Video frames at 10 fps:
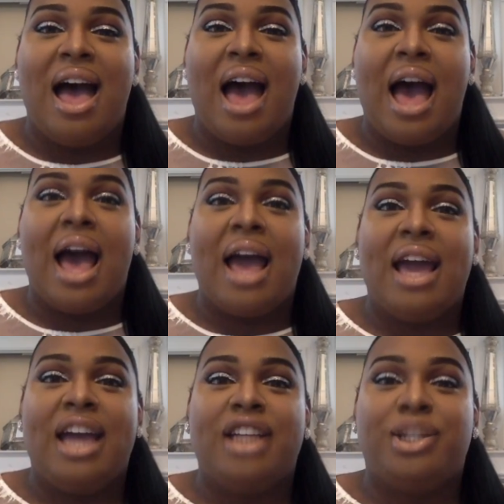
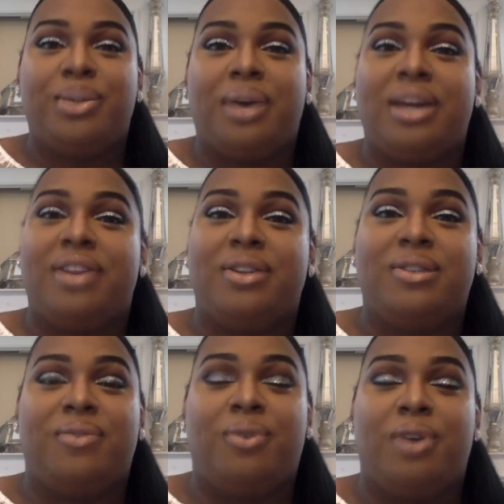I enjoyed those
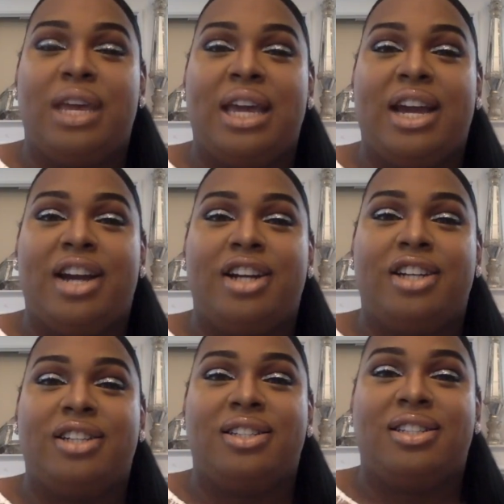4
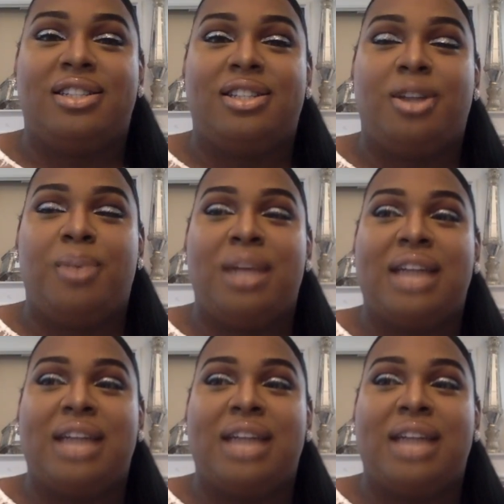years so much.